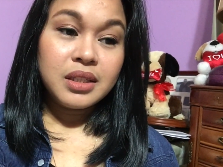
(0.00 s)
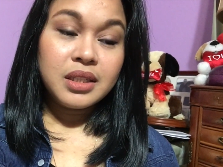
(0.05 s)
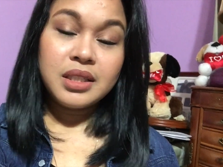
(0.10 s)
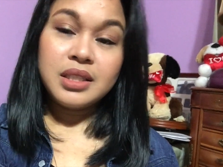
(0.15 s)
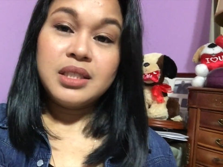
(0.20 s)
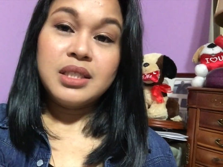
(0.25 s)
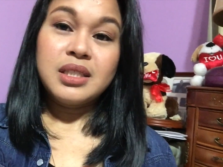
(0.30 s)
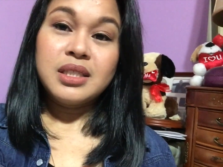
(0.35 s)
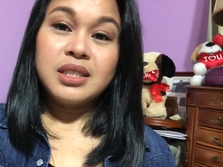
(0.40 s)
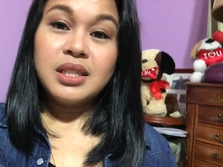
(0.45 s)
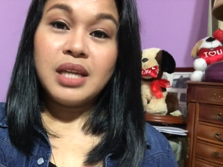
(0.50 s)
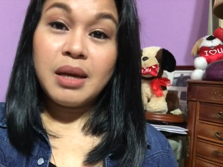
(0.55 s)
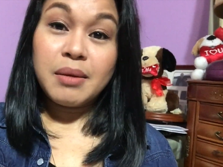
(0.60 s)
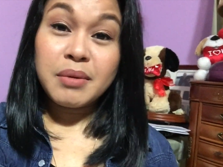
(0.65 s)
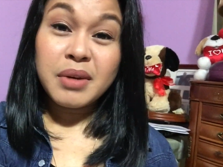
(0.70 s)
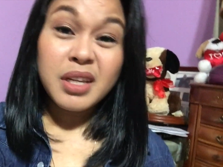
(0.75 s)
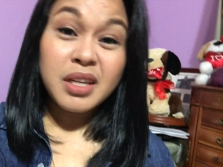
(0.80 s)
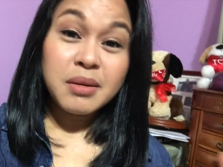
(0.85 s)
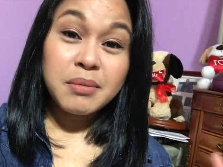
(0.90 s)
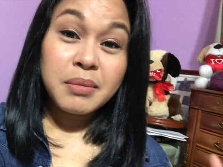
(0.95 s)
it's just
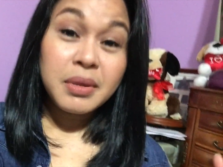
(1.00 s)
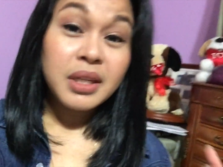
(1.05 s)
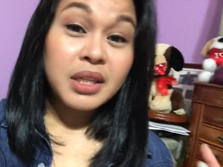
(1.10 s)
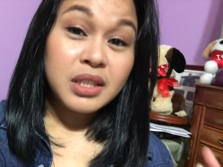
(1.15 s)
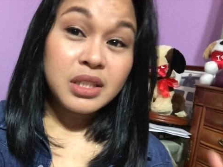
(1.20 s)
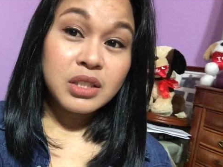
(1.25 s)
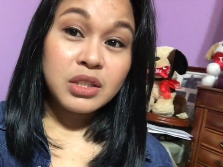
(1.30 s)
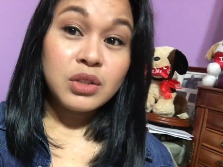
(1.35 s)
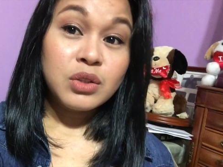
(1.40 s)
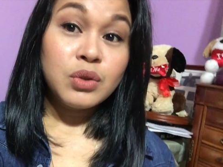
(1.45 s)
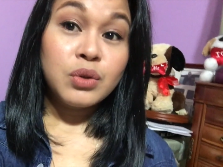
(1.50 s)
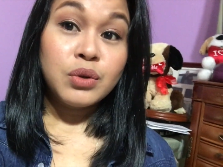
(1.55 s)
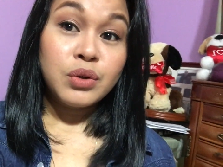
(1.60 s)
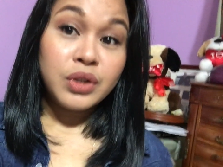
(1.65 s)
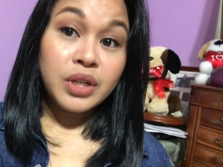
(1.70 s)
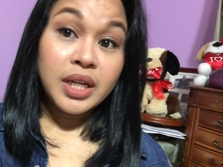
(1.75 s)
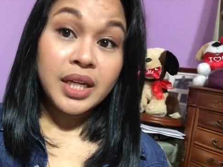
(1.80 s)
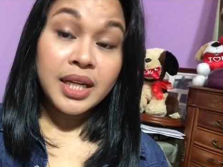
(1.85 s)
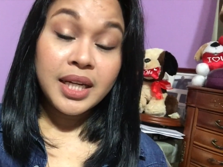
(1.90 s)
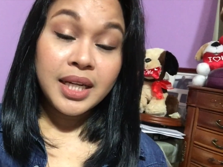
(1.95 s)
i'm gonna make a
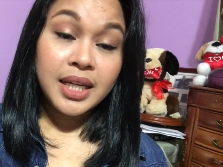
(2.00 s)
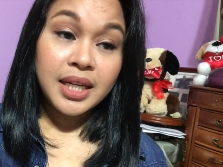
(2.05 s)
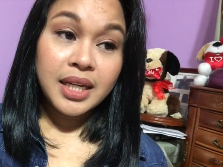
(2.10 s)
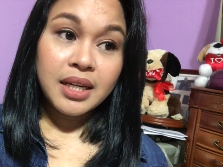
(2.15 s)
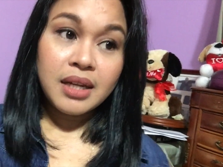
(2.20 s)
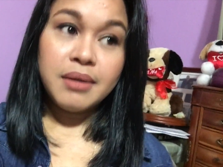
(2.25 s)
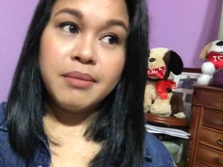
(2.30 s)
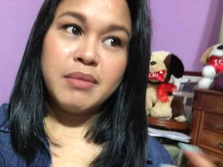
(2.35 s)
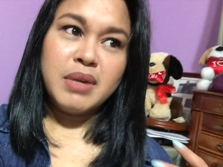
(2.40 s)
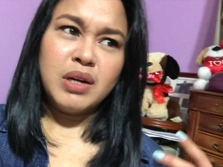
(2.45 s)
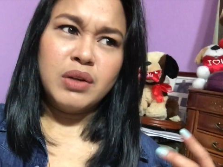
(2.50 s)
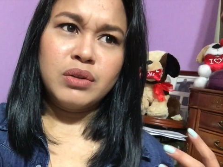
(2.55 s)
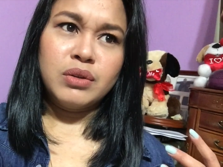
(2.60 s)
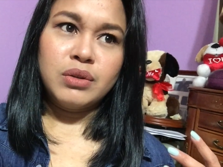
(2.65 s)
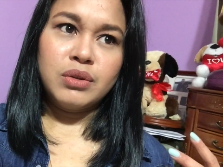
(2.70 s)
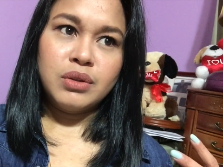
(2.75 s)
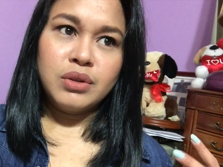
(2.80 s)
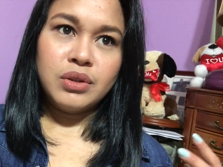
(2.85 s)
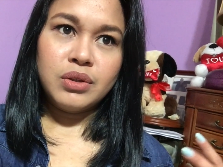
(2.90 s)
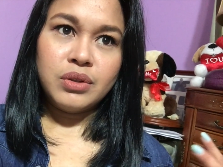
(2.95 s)
story about
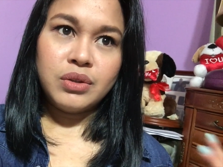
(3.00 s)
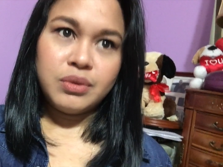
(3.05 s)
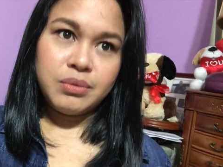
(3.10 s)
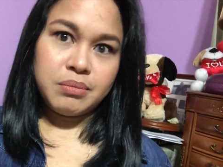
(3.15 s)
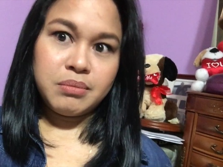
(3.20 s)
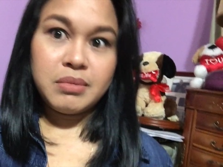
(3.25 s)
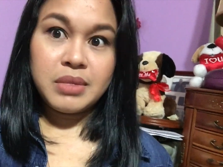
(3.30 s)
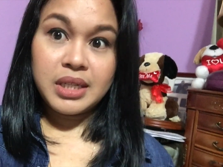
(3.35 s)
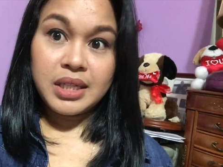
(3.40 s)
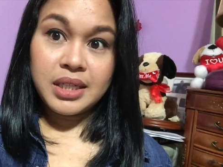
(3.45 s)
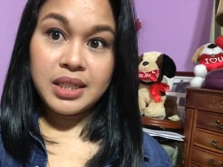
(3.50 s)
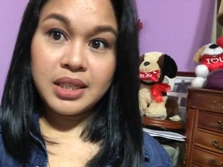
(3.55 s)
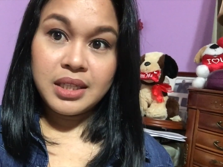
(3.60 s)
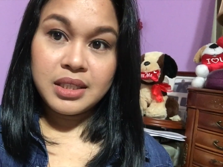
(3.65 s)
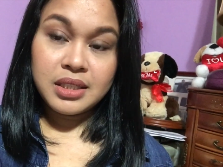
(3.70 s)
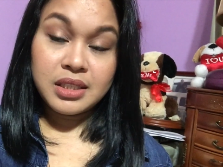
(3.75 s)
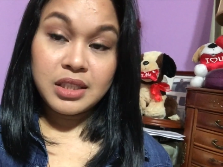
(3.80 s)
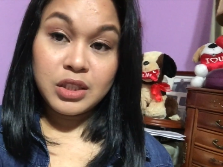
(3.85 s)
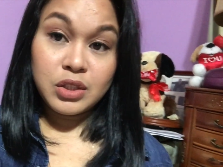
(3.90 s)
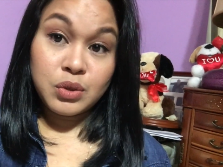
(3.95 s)
my
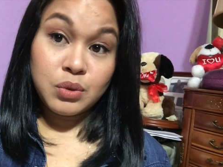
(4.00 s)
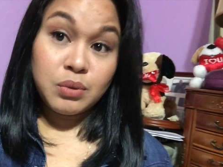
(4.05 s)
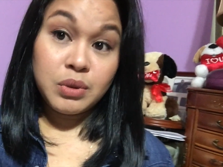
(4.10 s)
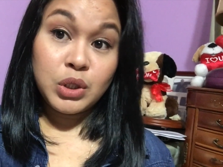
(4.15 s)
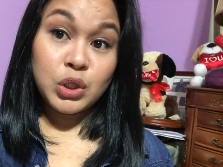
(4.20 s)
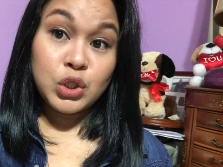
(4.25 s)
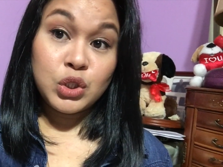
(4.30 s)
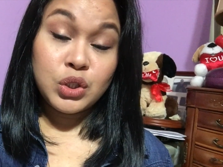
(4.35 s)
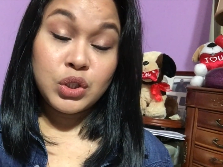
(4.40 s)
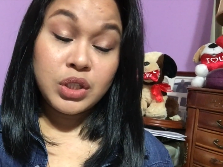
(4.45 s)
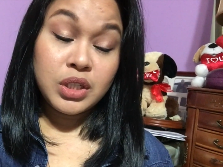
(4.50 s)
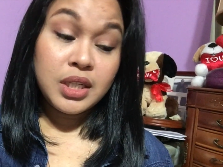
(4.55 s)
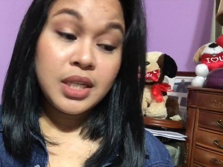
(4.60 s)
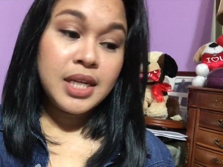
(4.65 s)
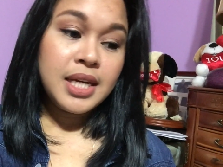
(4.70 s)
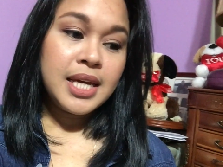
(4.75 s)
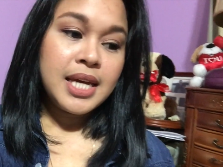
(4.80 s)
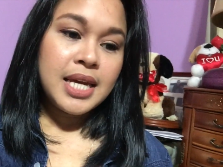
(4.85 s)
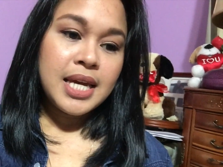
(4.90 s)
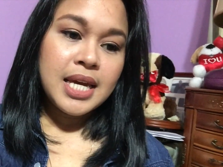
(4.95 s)
situation
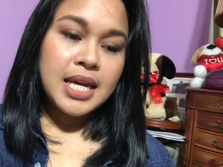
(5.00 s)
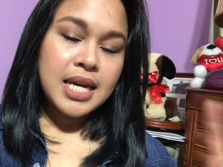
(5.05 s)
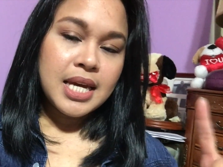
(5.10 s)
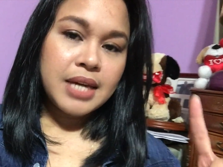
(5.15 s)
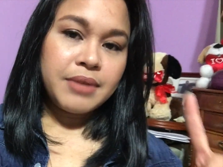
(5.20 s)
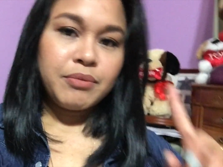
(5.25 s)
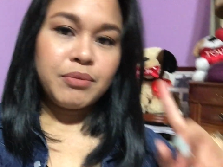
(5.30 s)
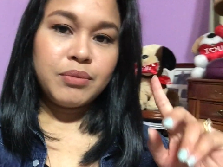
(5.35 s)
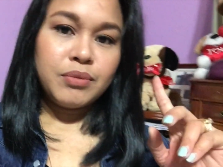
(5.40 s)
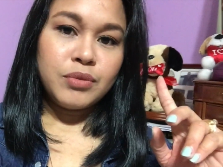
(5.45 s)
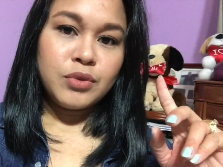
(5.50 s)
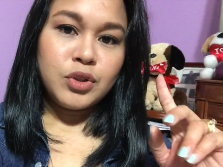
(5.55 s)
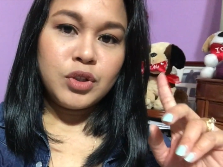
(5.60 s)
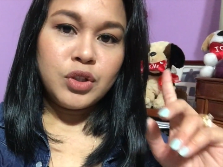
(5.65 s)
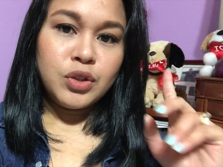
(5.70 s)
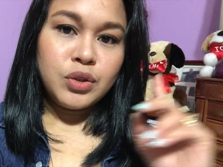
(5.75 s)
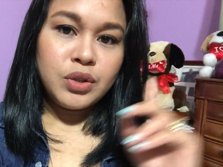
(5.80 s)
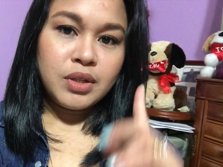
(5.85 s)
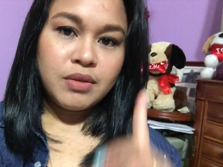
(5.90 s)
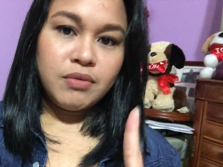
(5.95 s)
and
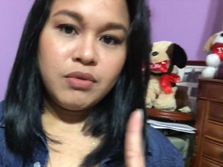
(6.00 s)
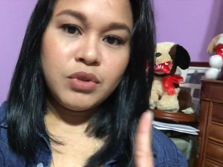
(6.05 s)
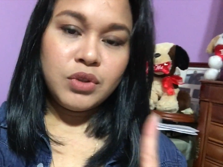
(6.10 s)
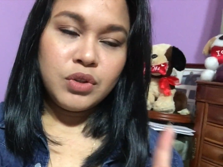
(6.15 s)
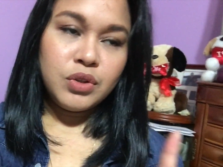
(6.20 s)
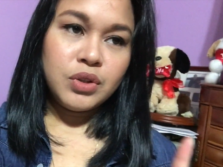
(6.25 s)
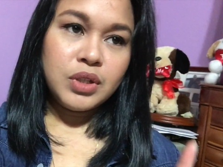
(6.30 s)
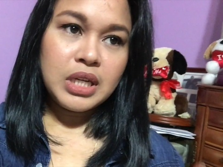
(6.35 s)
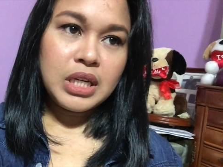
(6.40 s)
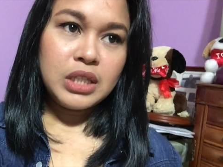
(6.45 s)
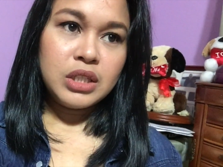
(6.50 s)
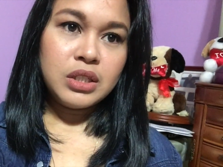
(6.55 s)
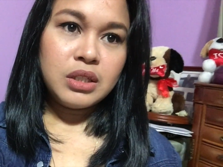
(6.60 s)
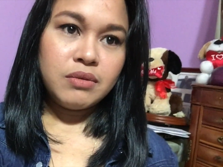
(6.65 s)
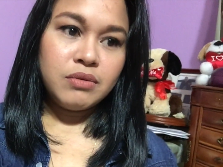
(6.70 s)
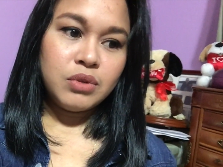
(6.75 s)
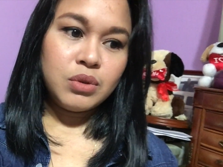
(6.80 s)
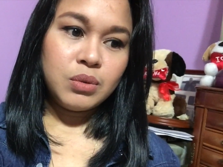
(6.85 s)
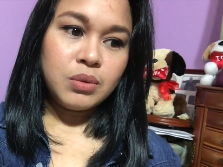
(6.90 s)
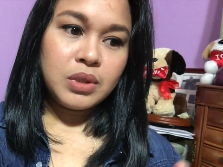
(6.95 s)
you have you guys
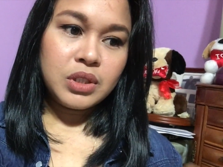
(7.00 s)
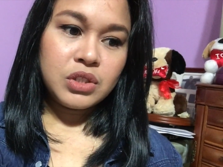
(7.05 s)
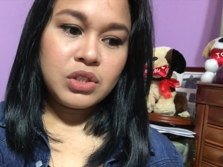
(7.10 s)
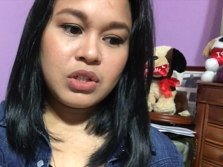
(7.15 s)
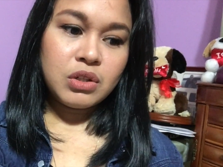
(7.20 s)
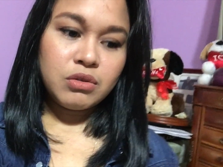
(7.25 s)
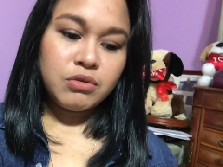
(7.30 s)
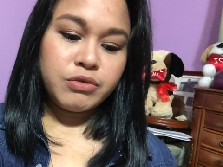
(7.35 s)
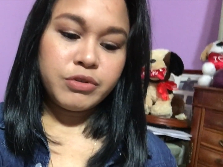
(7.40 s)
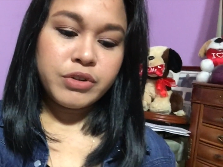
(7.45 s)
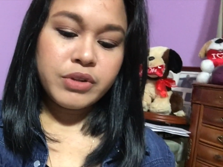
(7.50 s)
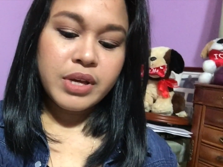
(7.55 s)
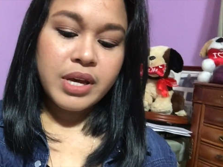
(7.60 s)
have to watch out for